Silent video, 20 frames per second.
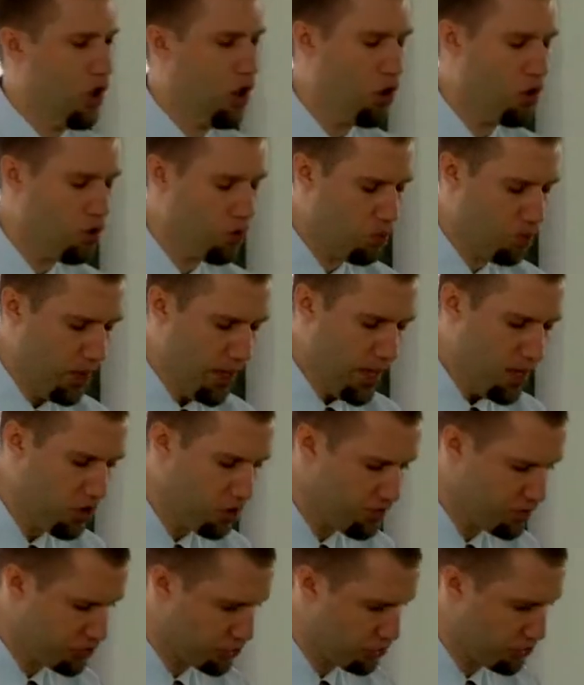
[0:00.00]
way
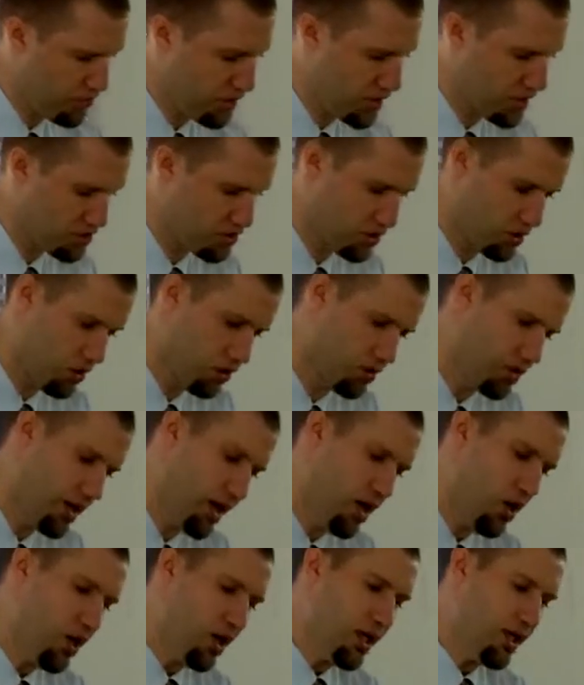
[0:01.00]
over 2 years ago
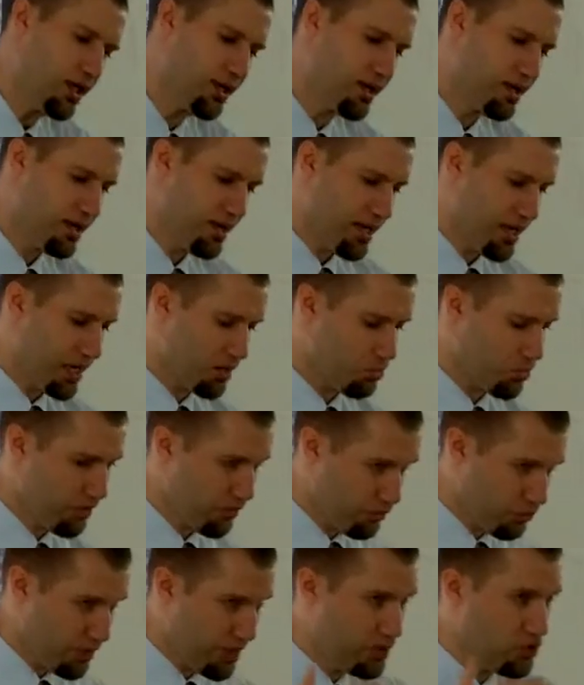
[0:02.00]
now, and
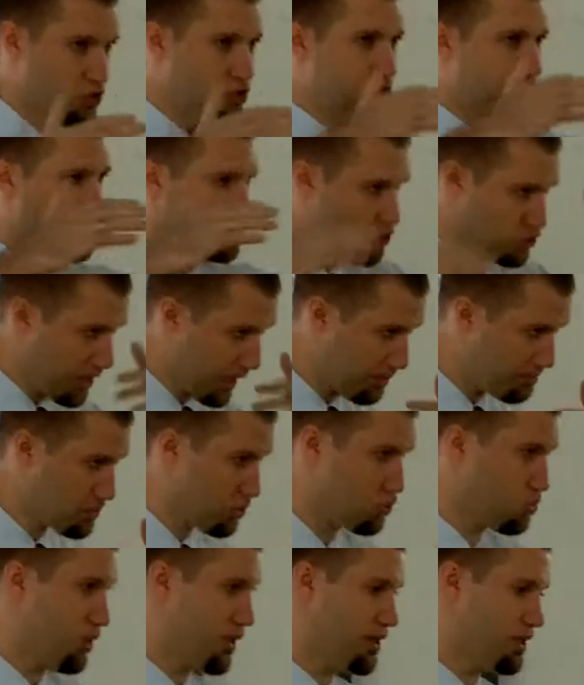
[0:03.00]
we've reached
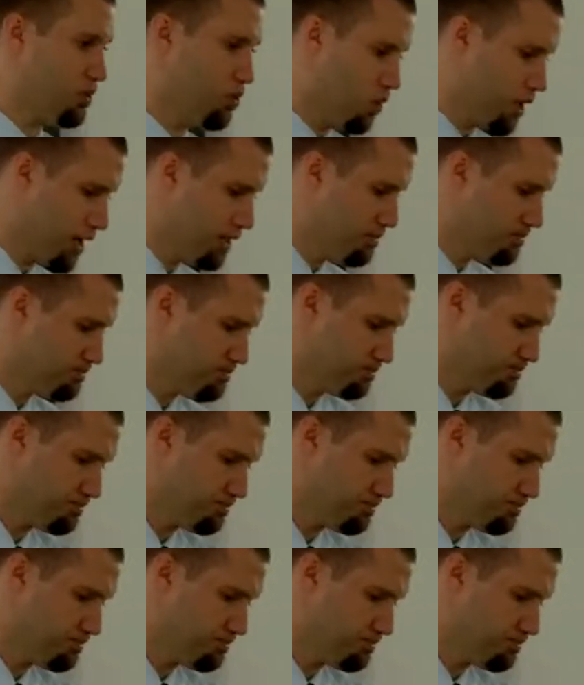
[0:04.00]
chapter 21,